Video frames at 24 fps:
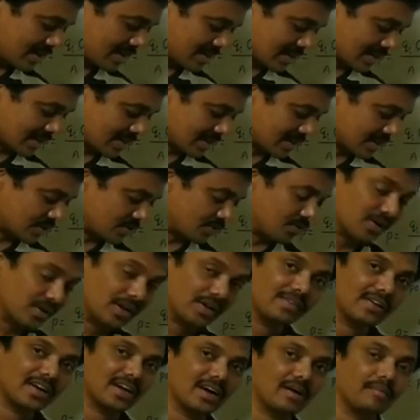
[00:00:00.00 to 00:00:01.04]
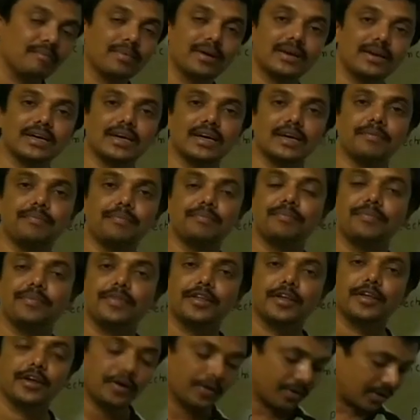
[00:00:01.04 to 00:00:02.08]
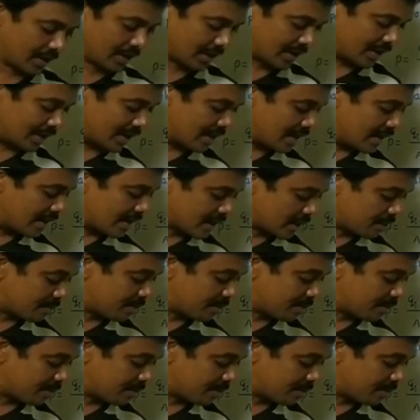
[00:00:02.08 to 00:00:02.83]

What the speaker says: successfully we completed. Okay, little